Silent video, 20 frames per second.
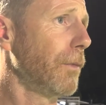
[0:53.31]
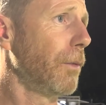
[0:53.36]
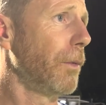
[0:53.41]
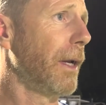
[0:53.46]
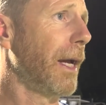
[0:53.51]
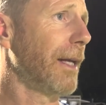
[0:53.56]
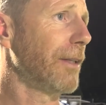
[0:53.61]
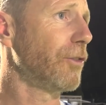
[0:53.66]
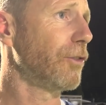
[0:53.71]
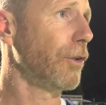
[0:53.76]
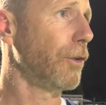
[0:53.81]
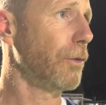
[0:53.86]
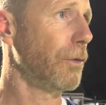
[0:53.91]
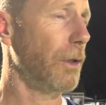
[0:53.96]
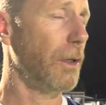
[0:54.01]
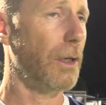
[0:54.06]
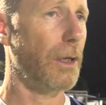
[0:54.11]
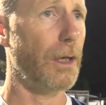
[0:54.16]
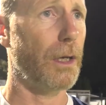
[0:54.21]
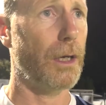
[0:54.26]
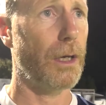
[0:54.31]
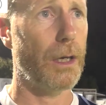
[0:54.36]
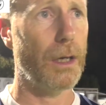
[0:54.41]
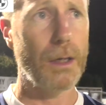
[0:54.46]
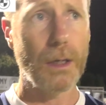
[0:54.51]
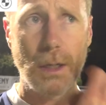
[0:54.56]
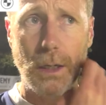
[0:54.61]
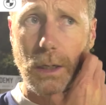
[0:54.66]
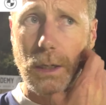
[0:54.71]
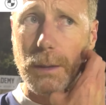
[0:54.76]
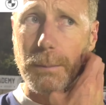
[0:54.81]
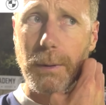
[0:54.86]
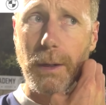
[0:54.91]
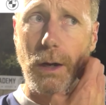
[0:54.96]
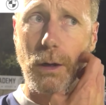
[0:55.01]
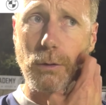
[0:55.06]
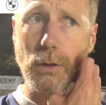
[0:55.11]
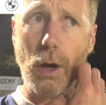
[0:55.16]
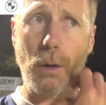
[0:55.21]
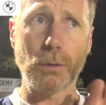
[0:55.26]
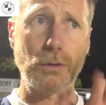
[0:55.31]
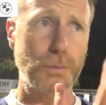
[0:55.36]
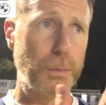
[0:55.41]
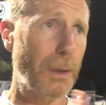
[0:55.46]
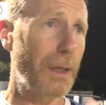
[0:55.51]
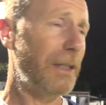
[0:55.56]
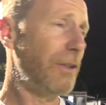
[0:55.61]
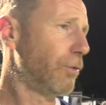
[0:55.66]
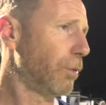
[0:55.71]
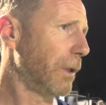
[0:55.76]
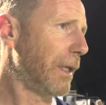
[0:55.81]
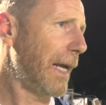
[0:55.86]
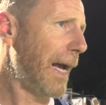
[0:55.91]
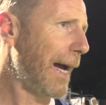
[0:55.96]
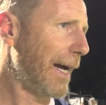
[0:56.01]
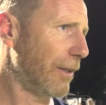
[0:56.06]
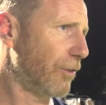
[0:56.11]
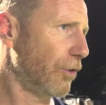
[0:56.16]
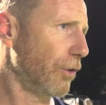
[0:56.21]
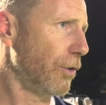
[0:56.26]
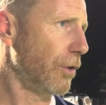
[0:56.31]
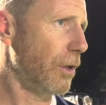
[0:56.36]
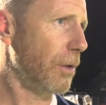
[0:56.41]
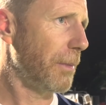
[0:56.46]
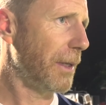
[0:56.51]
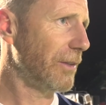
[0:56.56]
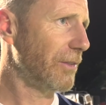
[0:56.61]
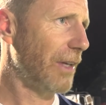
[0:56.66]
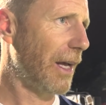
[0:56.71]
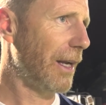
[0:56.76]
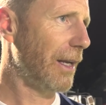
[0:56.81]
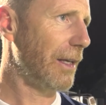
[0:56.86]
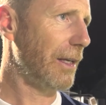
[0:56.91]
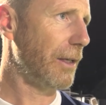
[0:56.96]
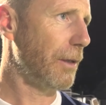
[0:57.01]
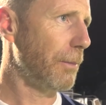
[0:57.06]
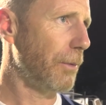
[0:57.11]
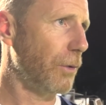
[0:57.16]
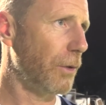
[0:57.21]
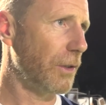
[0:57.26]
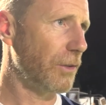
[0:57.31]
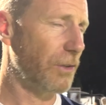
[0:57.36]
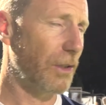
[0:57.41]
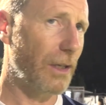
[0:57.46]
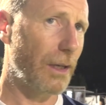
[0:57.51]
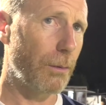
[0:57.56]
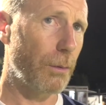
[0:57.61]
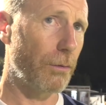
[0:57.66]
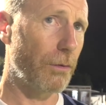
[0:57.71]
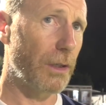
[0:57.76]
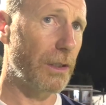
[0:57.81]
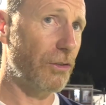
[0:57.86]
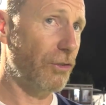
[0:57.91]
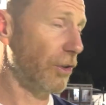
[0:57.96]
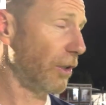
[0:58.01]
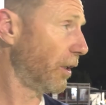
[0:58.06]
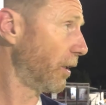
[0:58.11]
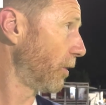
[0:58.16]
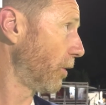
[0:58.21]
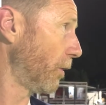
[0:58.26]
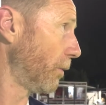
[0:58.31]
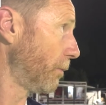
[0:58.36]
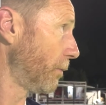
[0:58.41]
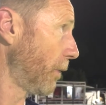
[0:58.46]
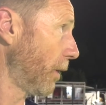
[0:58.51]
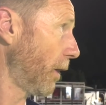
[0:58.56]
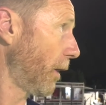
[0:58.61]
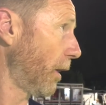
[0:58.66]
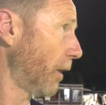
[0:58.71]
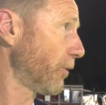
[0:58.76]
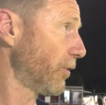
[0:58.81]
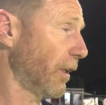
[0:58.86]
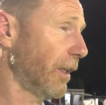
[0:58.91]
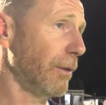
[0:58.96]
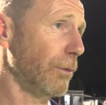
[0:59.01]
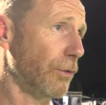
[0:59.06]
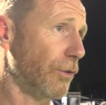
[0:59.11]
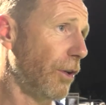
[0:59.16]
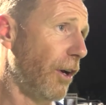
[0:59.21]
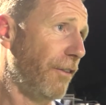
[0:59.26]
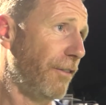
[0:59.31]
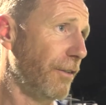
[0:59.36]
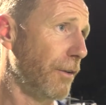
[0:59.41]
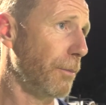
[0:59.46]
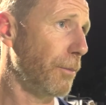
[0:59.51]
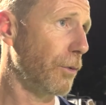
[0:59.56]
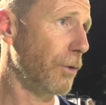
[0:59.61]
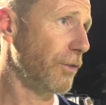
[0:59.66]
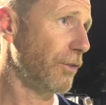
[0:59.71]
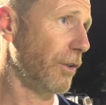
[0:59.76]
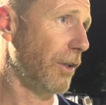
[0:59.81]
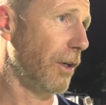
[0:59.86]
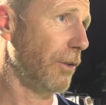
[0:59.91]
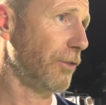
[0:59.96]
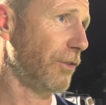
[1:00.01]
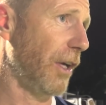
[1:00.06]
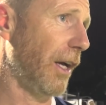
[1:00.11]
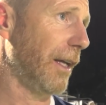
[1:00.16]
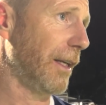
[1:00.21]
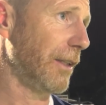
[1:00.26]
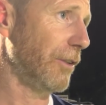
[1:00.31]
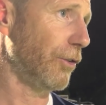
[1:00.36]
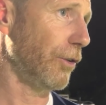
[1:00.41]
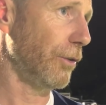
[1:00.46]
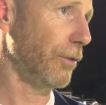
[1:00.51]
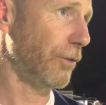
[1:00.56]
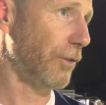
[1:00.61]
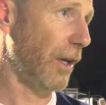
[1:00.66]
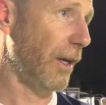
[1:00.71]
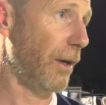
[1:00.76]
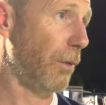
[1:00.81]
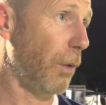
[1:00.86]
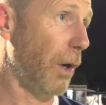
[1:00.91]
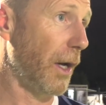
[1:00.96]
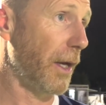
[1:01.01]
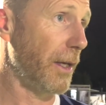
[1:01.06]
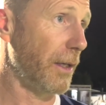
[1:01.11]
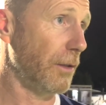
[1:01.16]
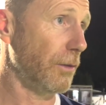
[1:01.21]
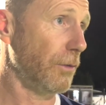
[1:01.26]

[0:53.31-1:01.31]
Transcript: We had to, but I was pleased with the attitude and the mentality of the boys, and they were really cheered on. But I said it was tough for the boys to go Saturday, Tuesday away at